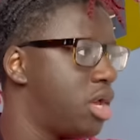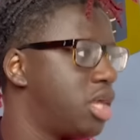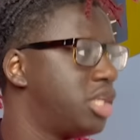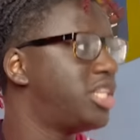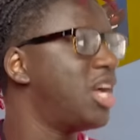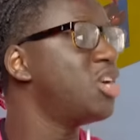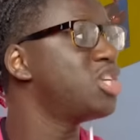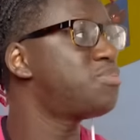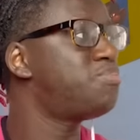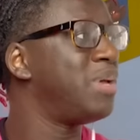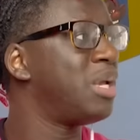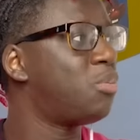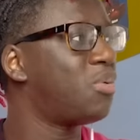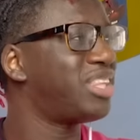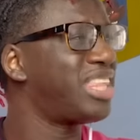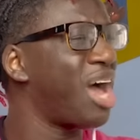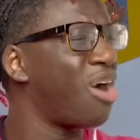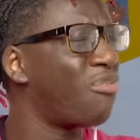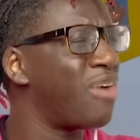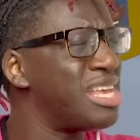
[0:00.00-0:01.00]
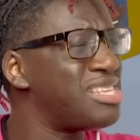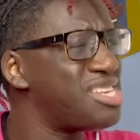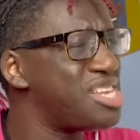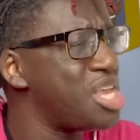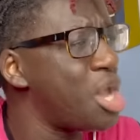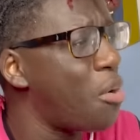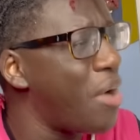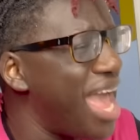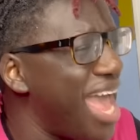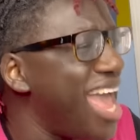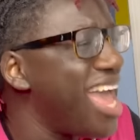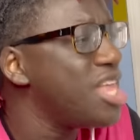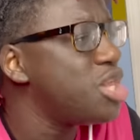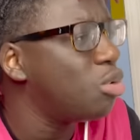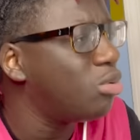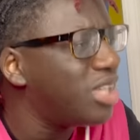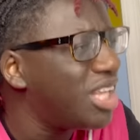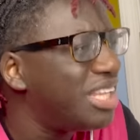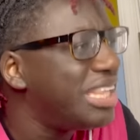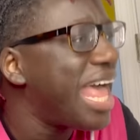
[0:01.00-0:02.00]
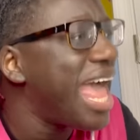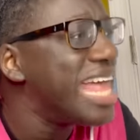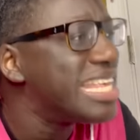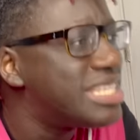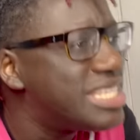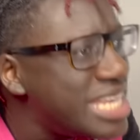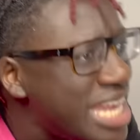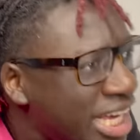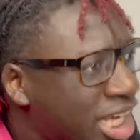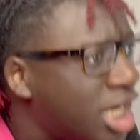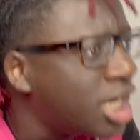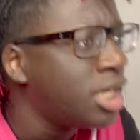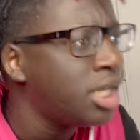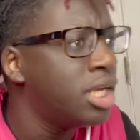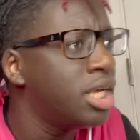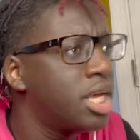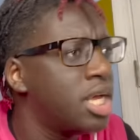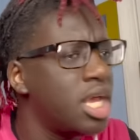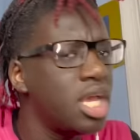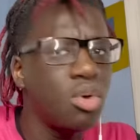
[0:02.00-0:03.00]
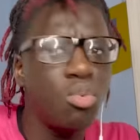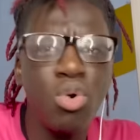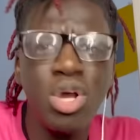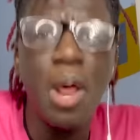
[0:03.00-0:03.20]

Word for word: Don't speak without raising your hand, you little ass nigga. What a